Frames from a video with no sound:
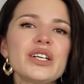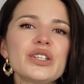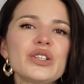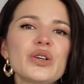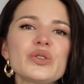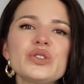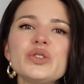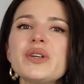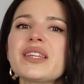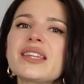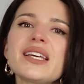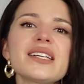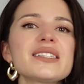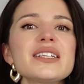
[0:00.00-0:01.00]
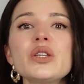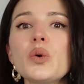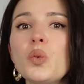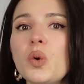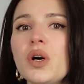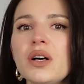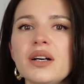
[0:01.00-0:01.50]
you know, doing things in the
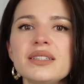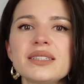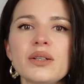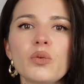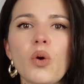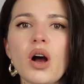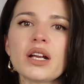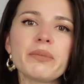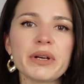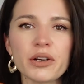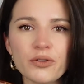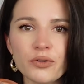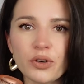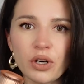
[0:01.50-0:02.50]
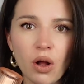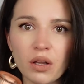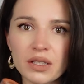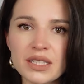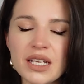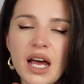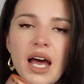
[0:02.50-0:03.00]
woods and walked barefoot all
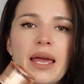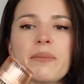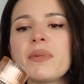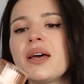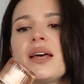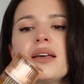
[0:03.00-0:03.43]
the time.